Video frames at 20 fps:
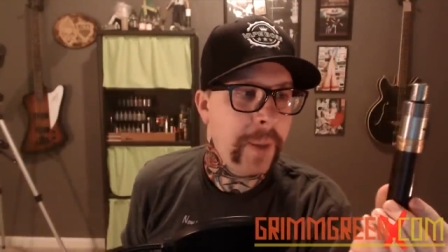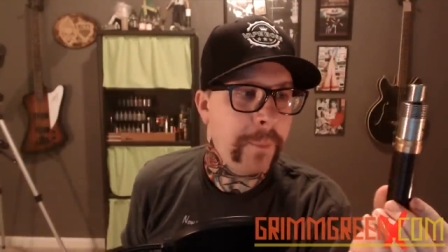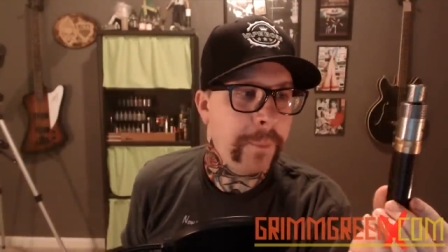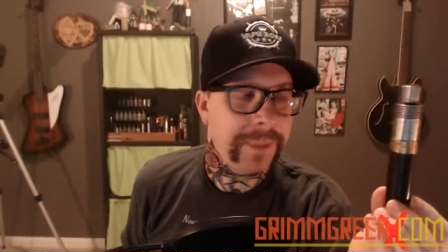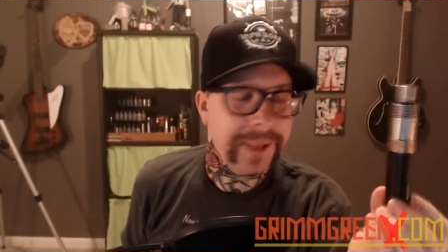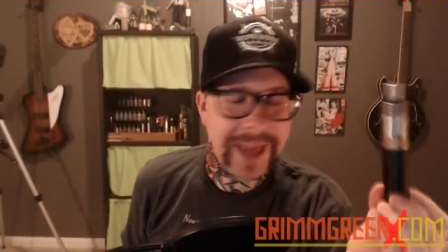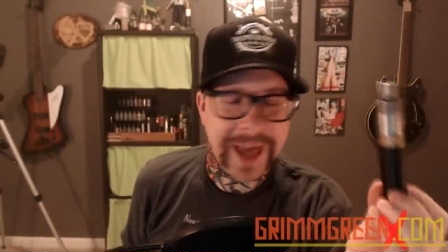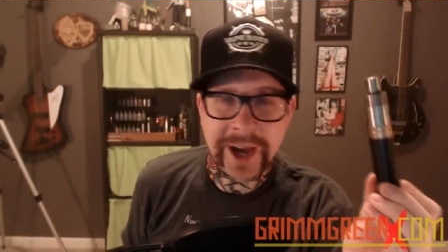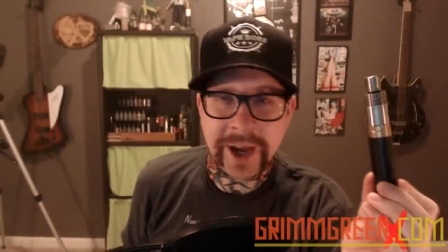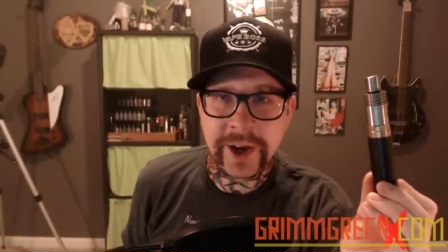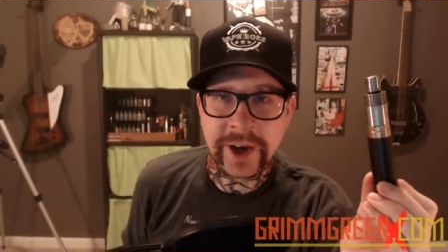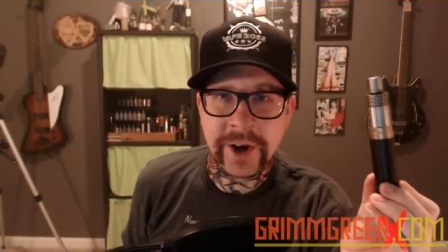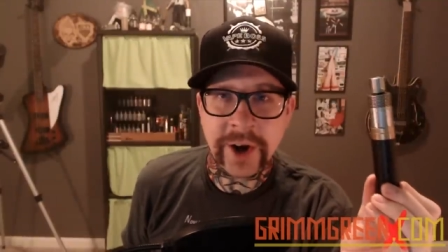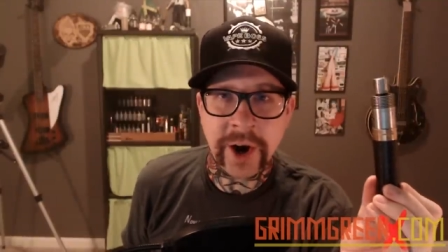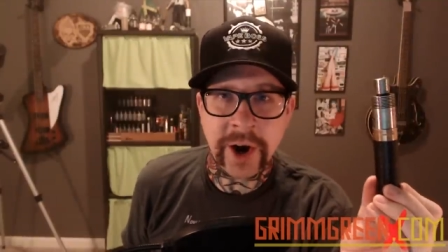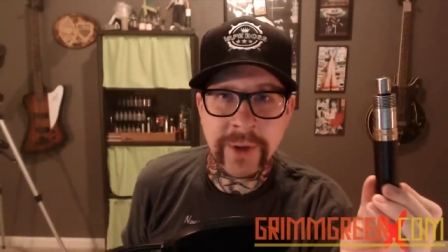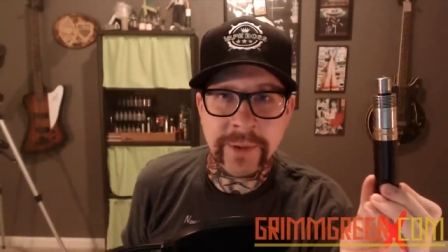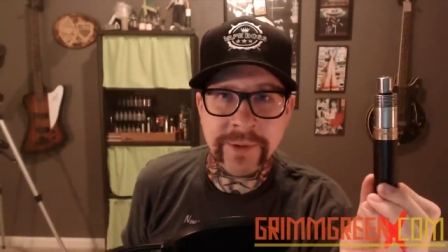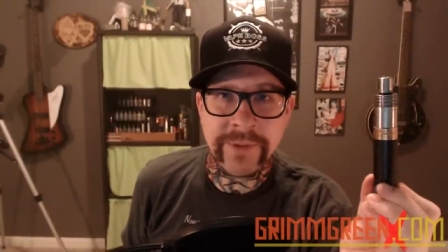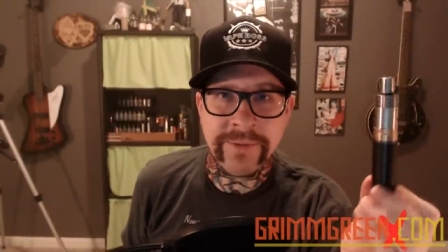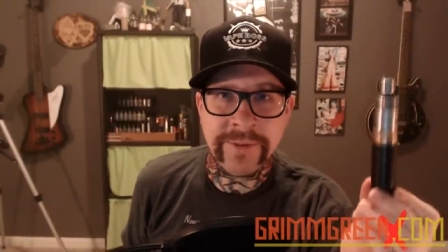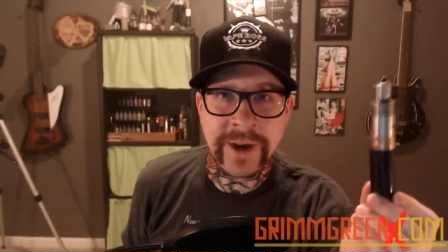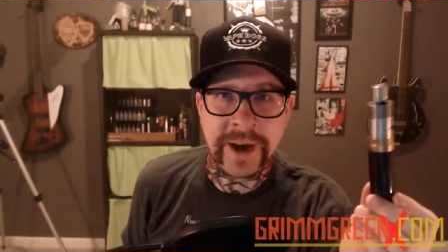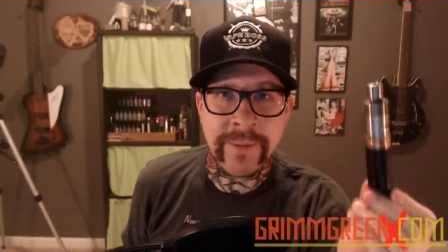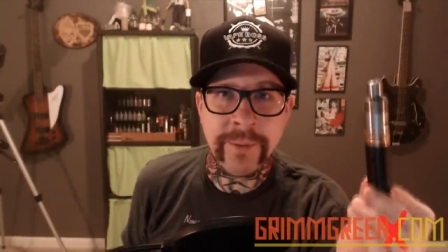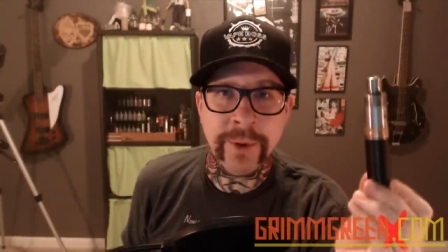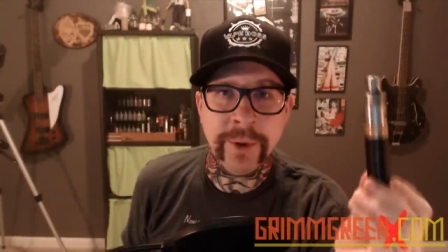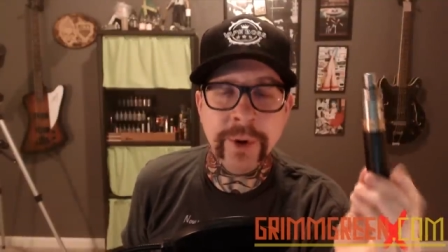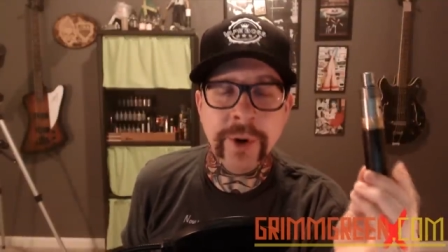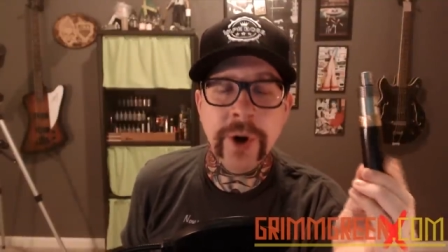Black carbon
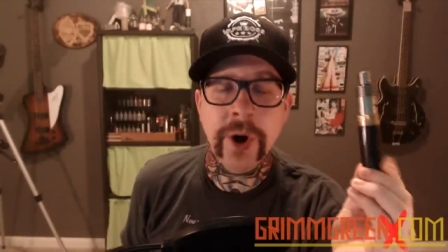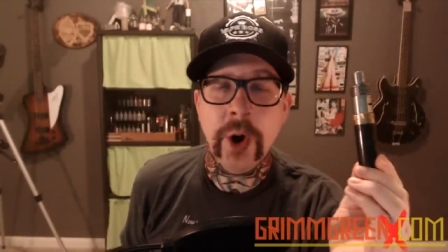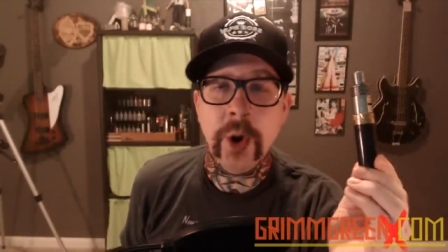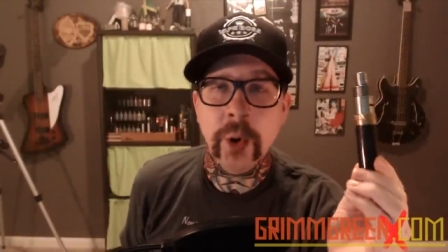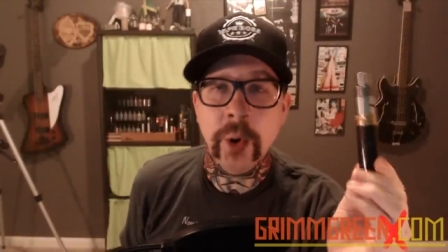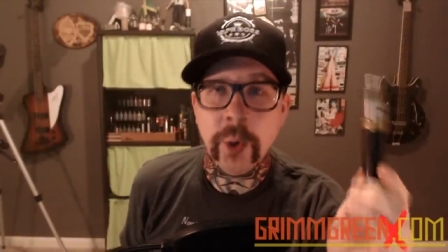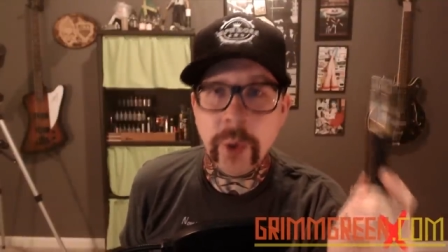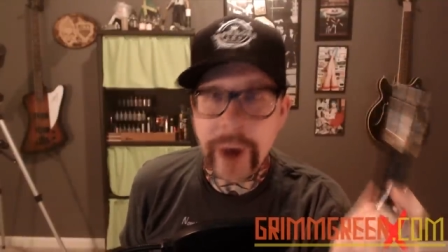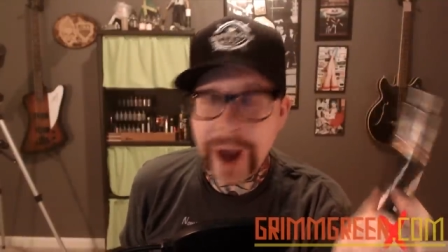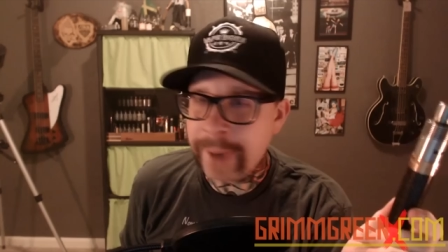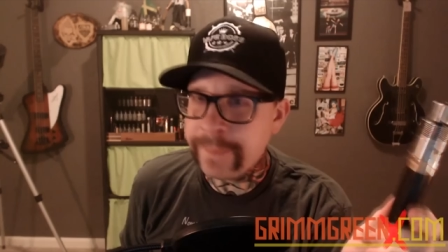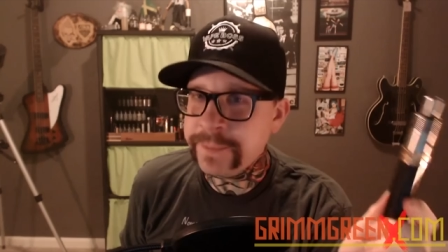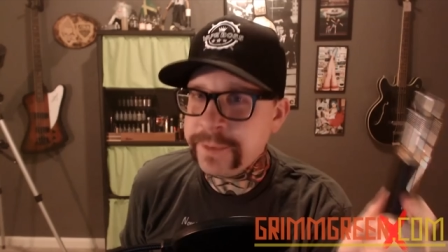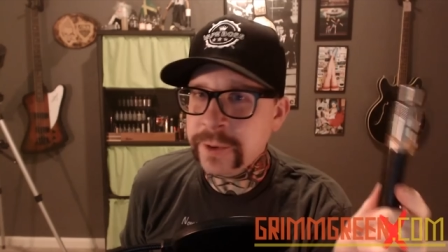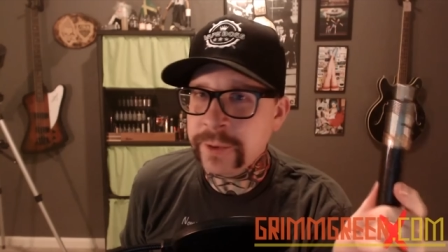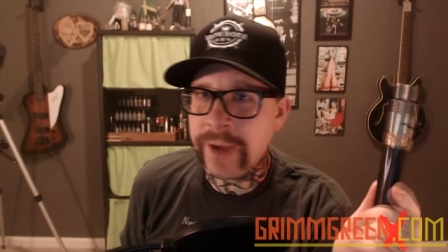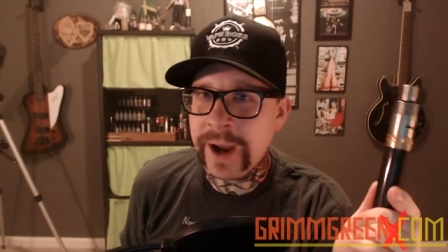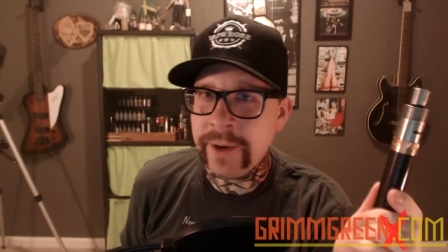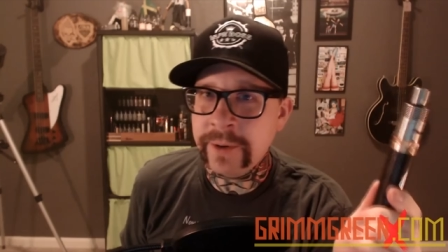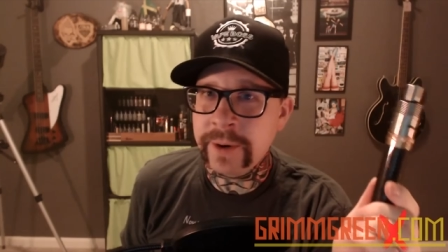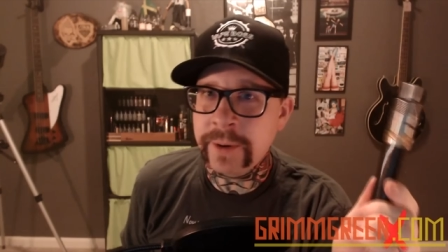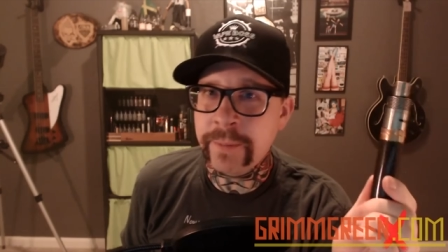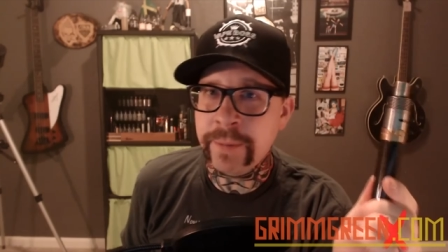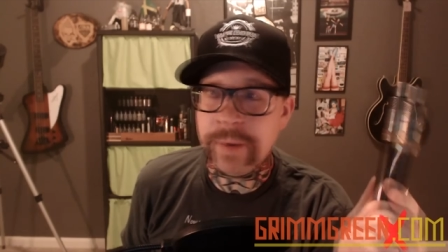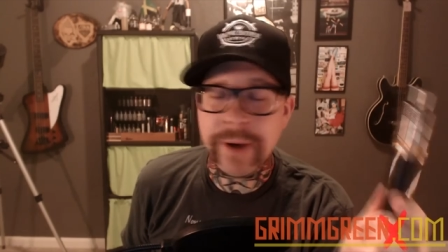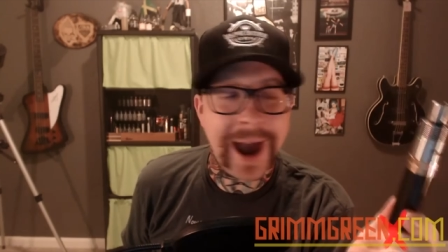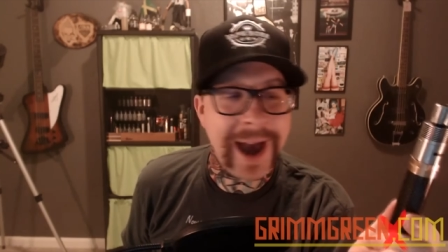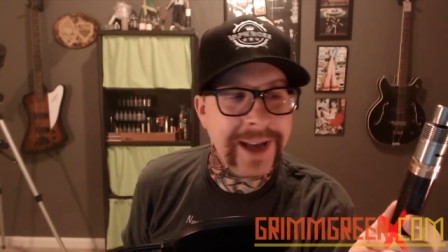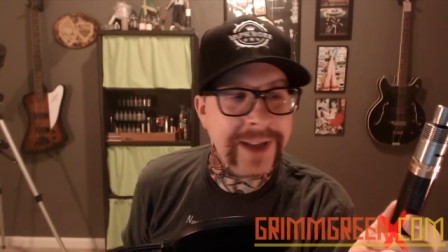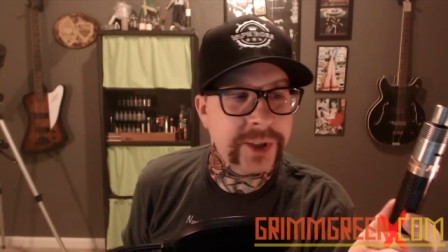fiber wrapped around a
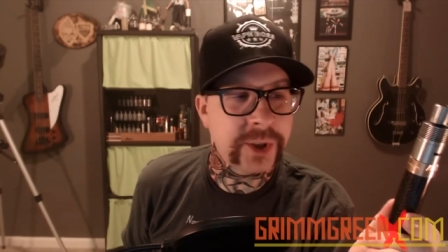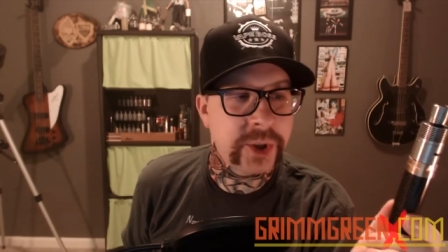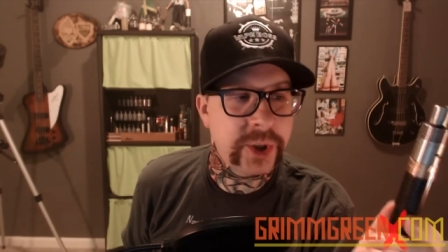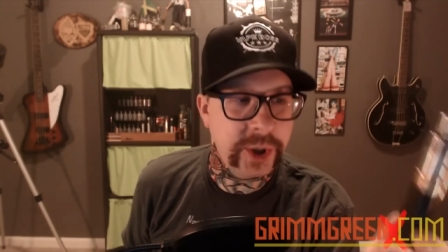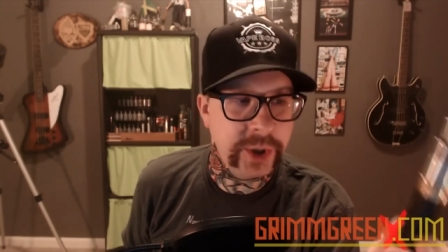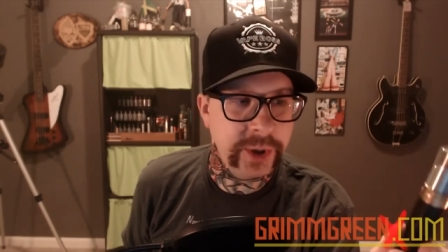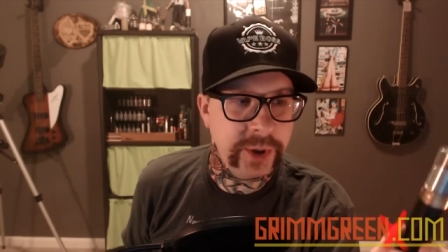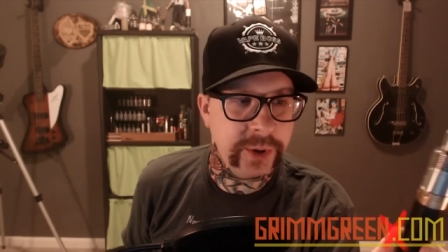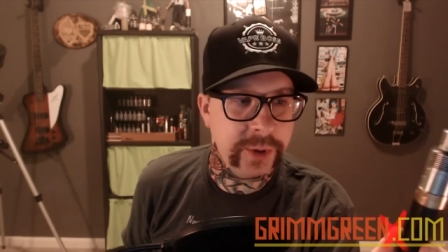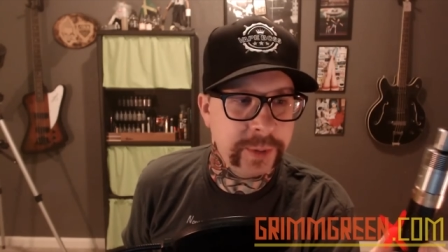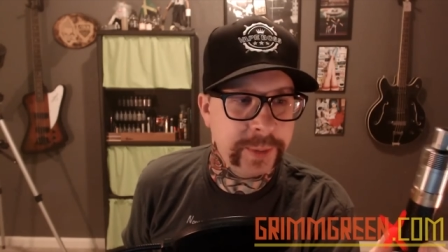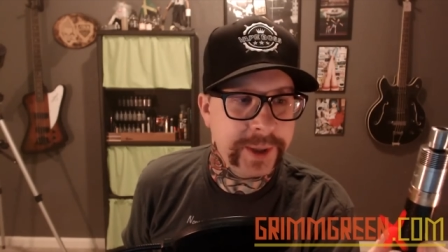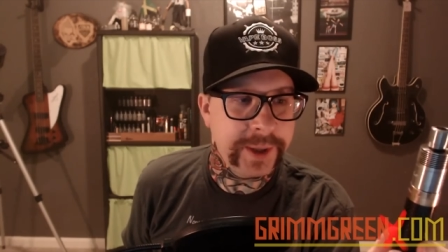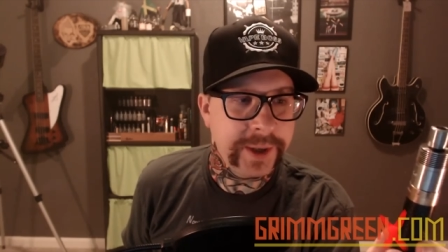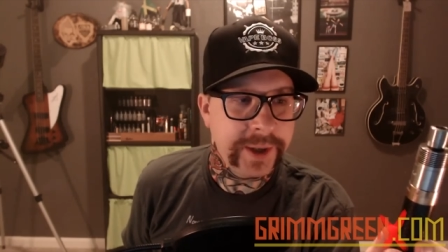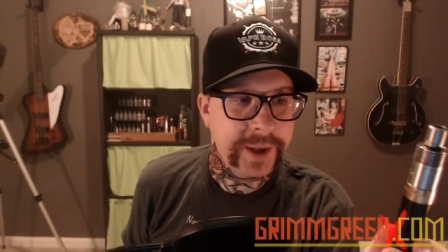brass tube.